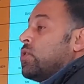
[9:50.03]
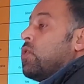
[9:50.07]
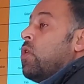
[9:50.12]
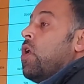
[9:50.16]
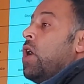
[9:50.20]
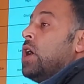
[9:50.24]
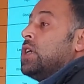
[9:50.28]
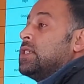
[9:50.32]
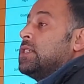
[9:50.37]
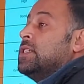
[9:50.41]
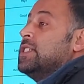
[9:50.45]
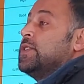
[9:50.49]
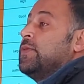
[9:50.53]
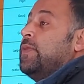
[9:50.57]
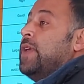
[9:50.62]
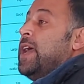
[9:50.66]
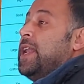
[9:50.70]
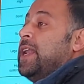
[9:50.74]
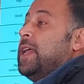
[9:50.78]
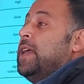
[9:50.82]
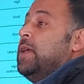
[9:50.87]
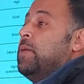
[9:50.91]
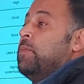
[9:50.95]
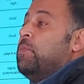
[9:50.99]
cost is
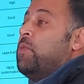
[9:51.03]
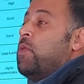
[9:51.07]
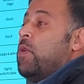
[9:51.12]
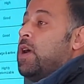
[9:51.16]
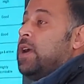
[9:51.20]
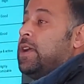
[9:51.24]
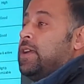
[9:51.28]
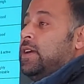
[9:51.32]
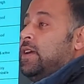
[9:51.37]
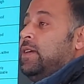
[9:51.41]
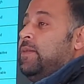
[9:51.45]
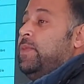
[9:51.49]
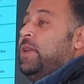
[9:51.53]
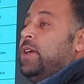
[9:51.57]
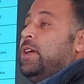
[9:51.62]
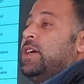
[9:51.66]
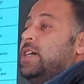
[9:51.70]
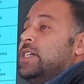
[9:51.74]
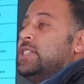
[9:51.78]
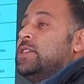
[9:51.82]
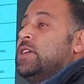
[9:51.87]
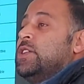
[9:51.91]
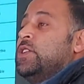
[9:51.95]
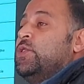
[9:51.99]
very important,
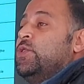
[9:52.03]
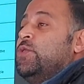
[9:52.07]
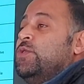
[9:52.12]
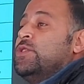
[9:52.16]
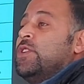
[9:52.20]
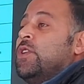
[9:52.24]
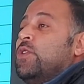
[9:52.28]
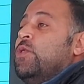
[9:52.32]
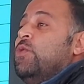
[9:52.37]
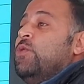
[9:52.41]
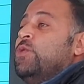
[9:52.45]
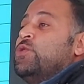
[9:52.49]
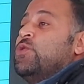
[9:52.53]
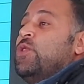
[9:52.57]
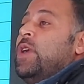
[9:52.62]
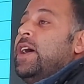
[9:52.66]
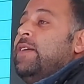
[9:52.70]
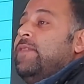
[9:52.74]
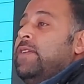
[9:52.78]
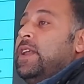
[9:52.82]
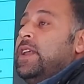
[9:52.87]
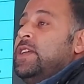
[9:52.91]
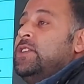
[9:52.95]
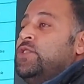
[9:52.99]
because the user,
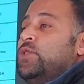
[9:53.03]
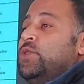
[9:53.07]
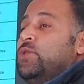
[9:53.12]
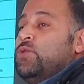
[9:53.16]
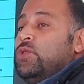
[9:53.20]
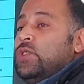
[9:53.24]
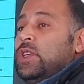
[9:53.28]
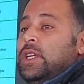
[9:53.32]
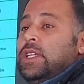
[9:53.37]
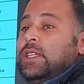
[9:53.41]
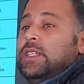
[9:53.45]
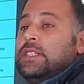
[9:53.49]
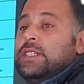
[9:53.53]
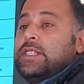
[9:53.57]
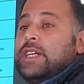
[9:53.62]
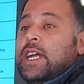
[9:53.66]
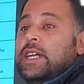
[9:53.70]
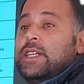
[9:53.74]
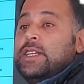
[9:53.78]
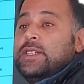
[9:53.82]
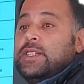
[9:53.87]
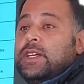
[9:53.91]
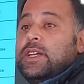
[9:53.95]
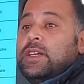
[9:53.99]
whosoever is using the
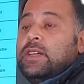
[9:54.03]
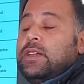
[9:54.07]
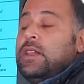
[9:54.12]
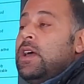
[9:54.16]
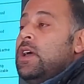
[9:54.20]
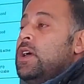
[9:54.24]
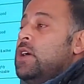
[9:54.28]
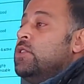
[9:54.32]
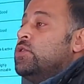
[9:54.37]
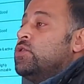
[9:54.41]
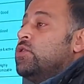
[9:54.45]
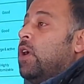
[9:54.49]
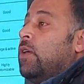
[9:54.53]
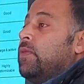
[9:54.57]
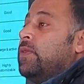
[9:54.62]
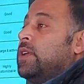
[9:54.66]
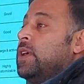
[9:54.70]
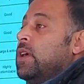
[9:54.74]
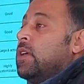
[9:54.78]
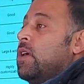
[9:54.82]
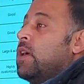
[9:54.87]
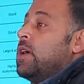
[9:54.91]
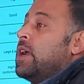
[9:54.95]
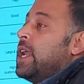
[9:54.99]
statistical
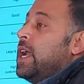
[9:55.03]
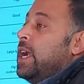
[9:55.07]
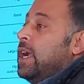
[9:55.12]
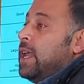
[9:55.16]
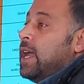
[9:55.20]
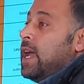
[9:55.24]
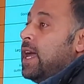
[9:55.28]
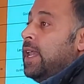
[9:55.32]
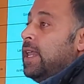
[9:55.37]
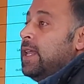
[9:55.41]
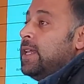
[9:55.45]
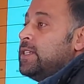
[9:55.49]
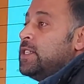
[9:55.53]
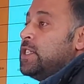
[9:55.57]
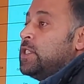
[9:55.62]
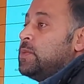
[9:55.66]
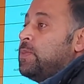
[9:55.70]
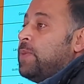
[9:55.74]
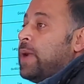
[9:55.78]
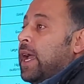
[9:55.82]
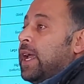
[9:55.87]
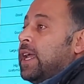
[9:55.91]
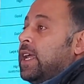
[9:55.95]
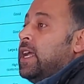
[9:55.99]
software or data analysis
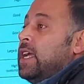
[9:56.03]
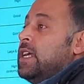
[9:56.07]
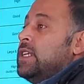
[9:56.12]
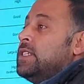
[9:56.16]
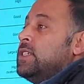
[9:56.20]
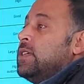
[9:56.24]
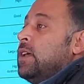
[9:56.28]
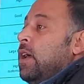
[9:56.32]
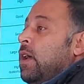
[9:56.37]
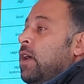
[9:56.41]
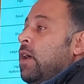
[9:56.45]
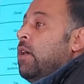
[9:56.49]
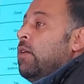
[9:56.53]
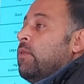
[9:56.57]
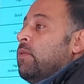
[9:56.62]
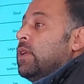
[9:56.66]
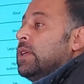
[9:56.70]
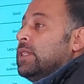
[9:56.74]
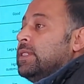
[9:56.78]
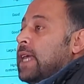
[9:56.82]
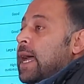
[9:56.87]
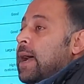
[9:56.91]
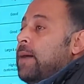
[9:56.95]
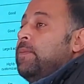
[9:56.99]
package,
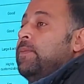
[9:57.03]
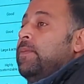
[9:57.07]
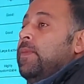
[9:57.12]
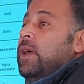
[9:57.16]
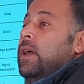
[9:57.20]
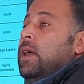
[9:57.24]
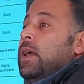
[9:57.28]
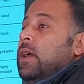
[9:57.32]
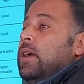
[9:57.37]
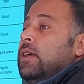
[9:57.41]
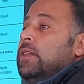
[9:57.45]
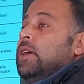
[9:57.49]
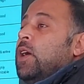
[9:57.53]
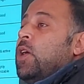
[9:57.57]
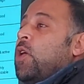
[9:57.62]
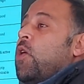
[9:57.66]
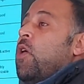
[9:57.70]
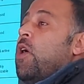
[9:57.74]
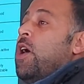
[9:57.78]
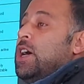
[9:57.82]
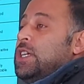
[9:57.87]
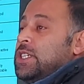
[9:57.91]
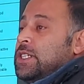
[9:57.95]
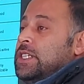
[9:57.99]
for them, the
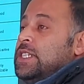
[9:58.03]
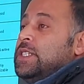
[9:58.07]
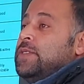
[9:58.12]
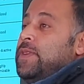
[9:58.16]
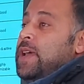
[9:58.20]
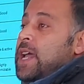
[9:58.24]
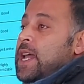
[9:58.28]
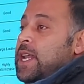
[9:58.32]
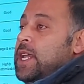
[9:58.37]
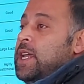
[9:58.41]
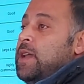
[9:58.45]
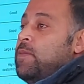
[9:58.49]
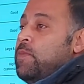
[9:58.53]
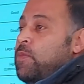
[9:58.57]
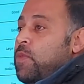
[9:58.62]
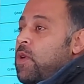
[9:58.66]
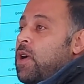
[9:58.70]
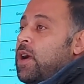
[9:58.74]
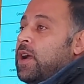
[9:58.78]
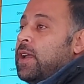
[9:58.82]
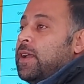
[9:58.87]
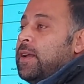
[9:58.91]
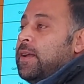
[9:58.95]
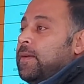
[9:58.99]
cost is very
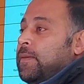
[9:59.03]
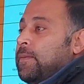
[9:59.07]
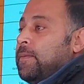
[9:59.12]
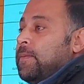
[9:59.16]
important,